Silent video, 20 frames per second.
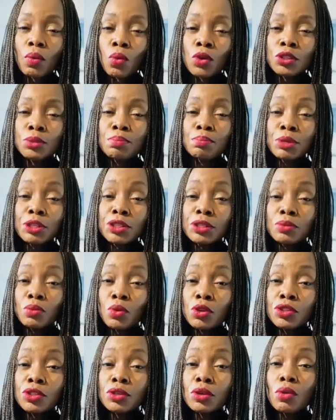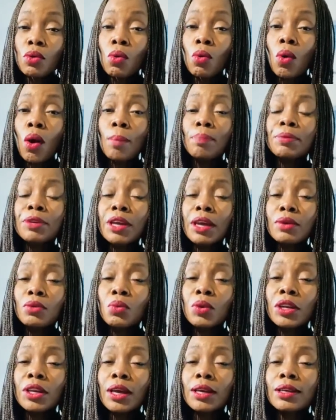was mis- was co-opted
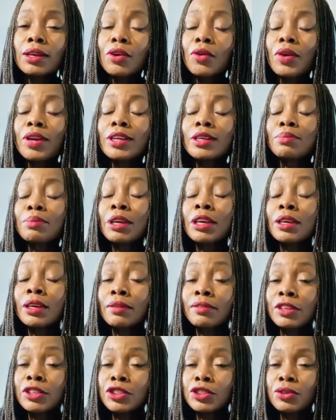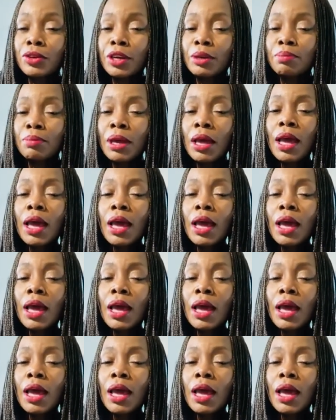without credit being given to him.